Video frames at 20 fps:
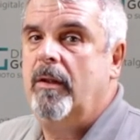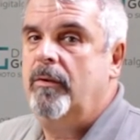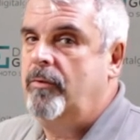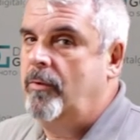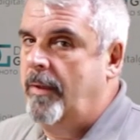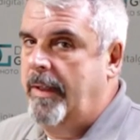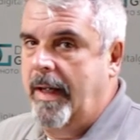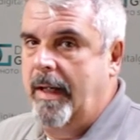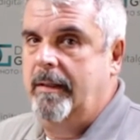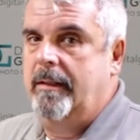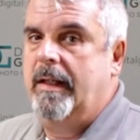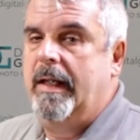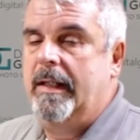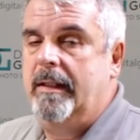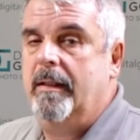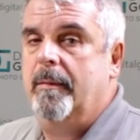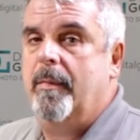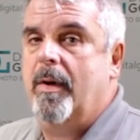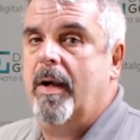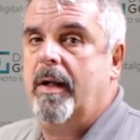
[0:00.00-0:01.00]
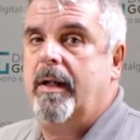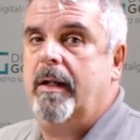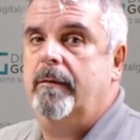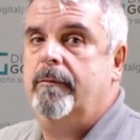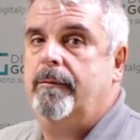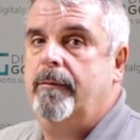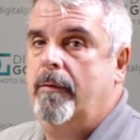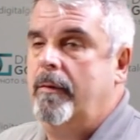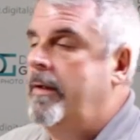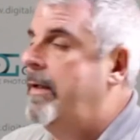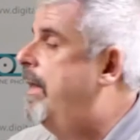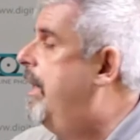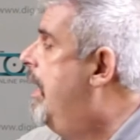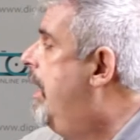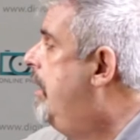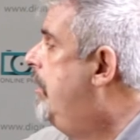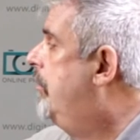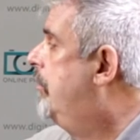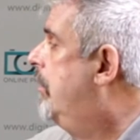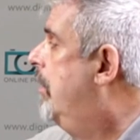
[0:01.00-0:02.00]
So again, in the market for a
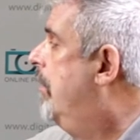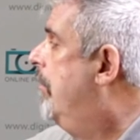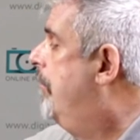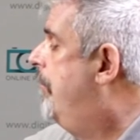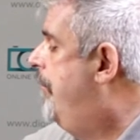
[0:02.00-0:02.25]
nice,